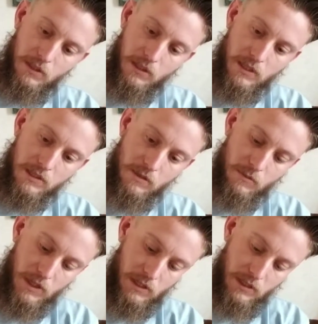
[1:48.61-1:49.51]
they
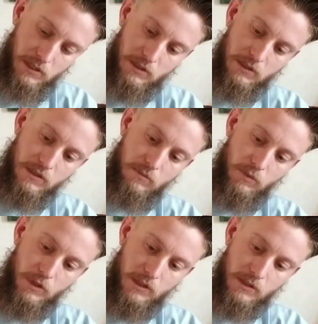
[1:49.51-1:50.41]
seem
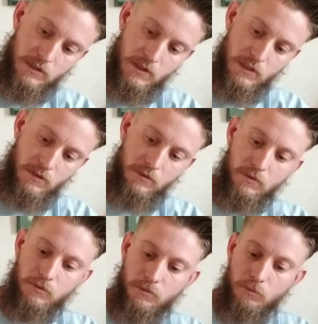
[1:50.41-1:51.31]
pretty stiff,
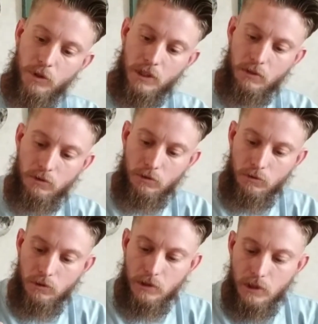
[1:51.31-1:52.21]
pretty cool.